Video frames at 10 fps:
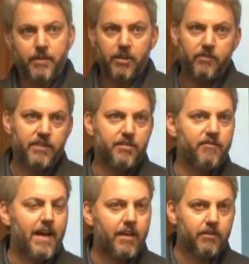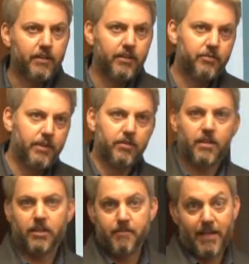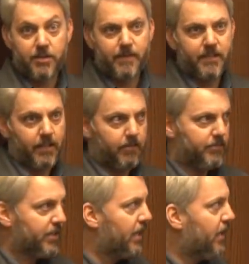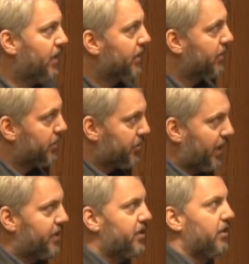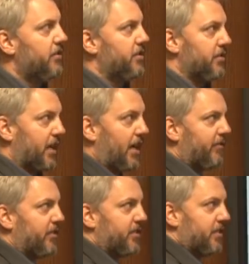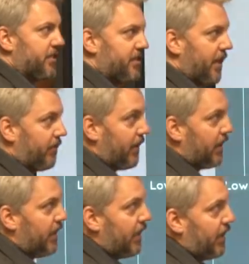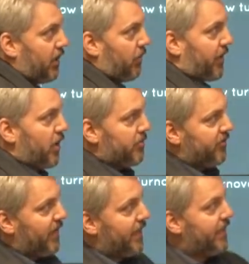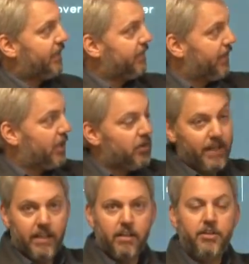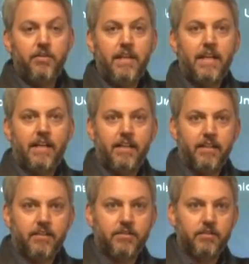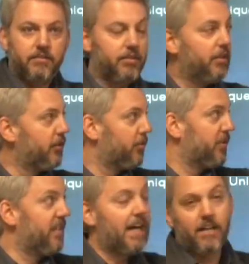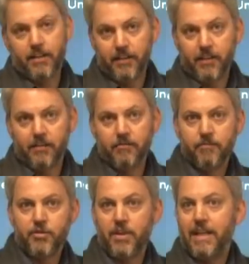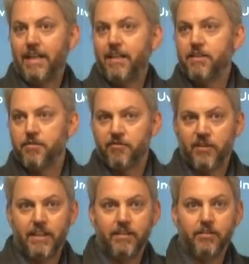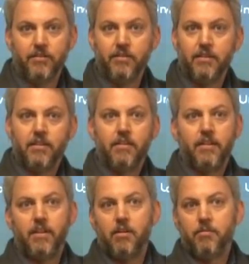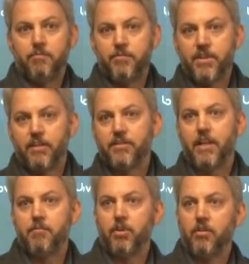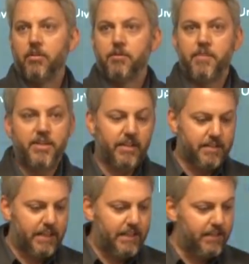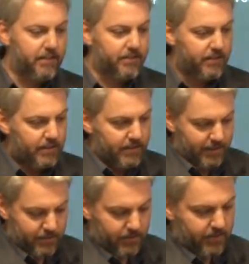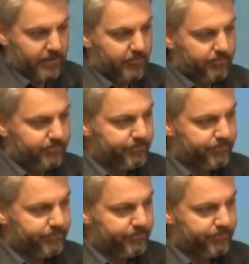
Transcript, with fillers: We go visit factories. We go talk to management teams, go to trade shows, user conferences, et cetera, with the hope of finding and honing in on unique ideas. So notice what's not on here. Trading ideas with friends, you know, sell side brokers pitching us ideas, that sort of thing.